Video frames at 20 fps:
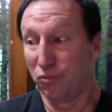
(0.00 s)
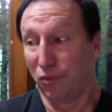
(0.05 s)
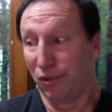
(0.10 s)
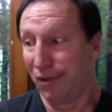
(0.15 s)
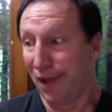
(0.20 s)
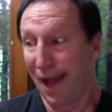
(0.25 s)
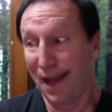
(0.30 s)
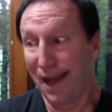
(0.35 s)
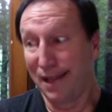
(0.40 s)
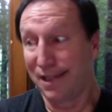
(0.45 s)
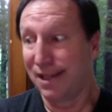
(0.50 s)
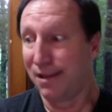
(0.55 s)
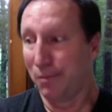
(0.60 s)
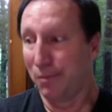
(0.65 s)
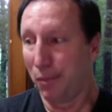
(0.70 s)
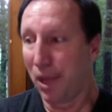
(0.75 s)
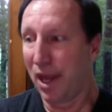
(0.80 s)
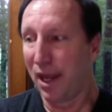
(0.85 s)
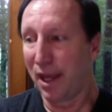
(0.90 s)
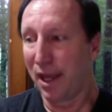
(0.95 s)
as in
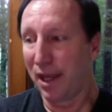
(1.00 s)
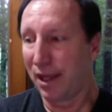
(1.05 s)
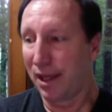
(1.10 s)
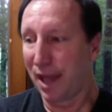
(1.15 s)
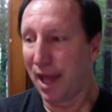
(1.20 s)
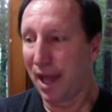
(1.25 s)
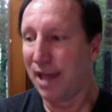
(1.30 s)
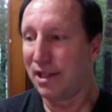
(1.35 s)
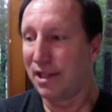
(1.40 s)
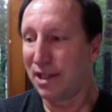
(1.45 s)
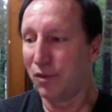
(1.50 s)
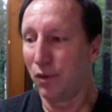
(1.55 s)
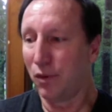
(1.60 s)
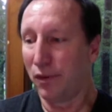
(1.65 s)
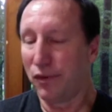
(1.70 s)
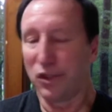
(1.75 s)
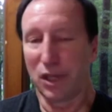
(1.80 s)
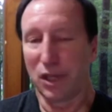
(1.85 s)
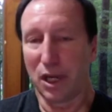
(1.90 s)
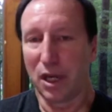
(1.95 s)
many cases we've
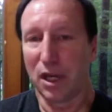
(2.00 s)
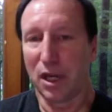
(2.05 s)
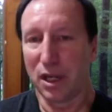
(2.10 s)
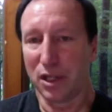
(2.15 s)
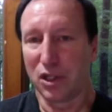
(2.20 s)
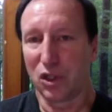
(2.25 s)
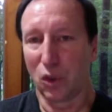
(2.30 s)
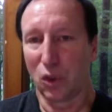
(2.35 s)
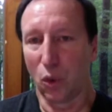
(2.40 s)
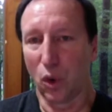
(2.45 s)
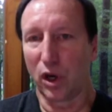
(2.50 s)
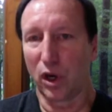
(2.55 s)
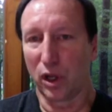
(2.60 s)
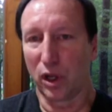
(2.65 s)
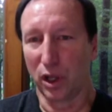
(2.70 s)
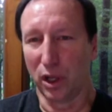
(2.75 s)
seen historically,